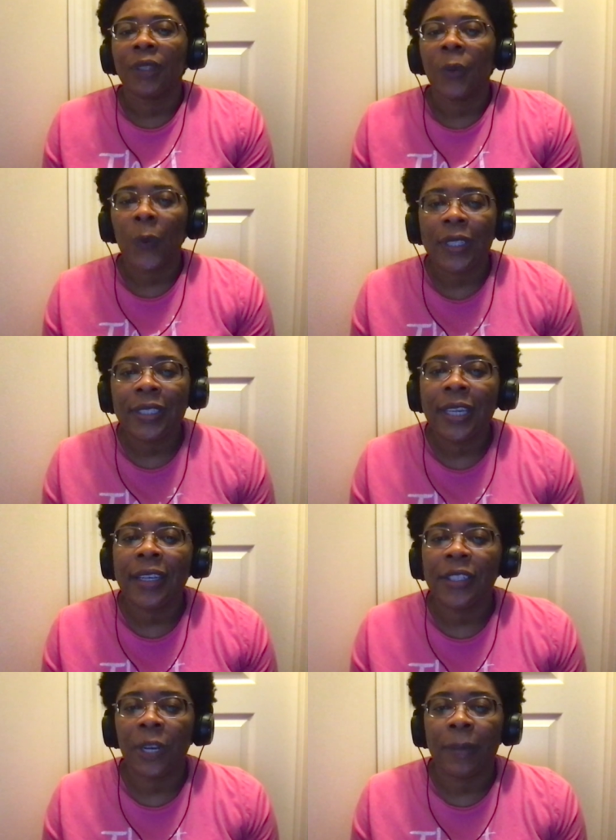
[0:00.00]
Once they
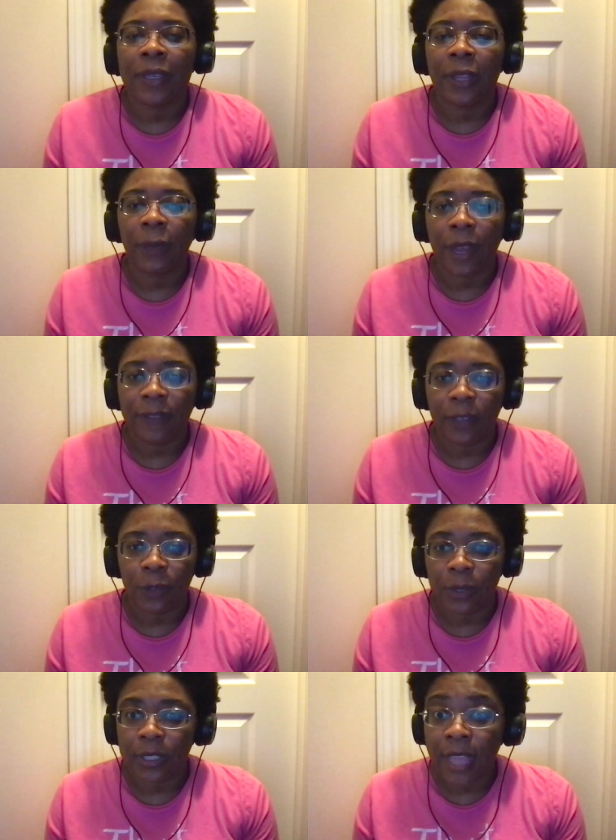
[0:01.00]
determined their
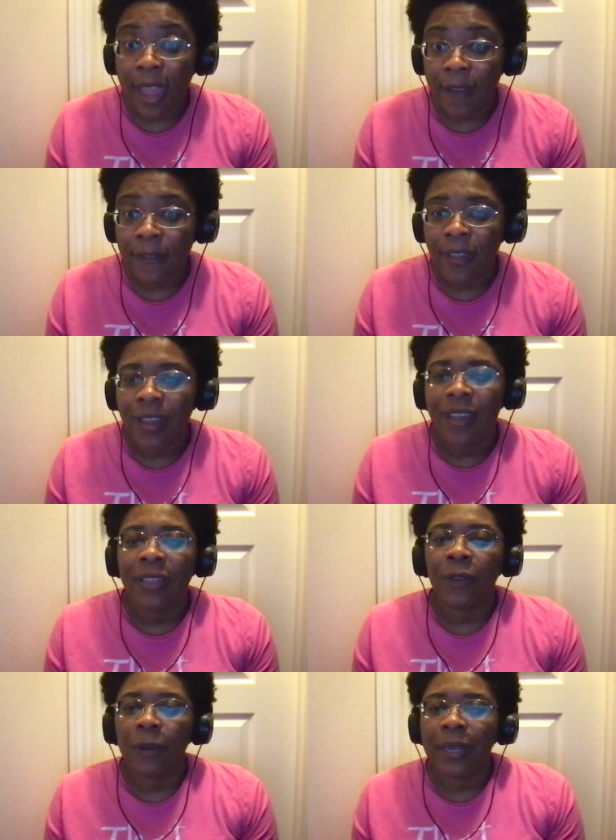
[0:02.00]
refuge was safe,
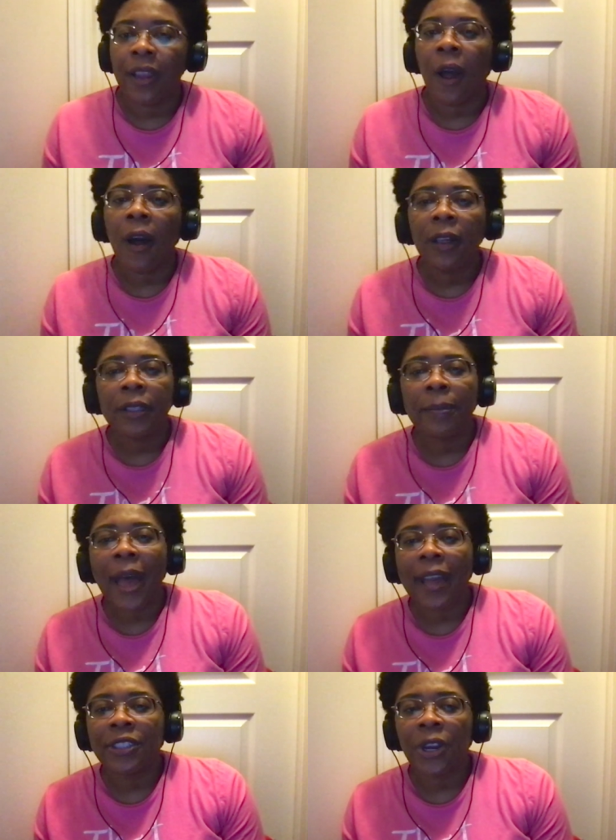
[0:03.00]
the women called
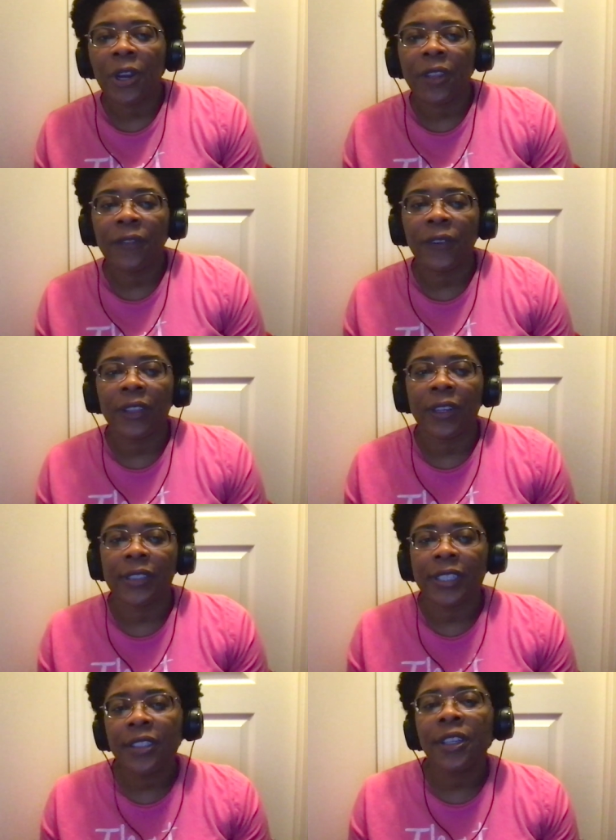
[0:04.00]
back to Earth for their
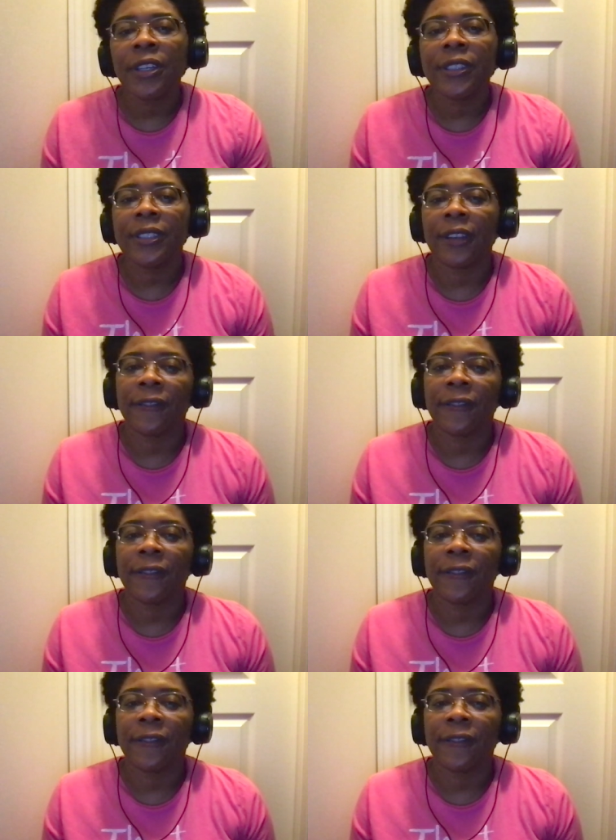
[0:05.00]
sisters, their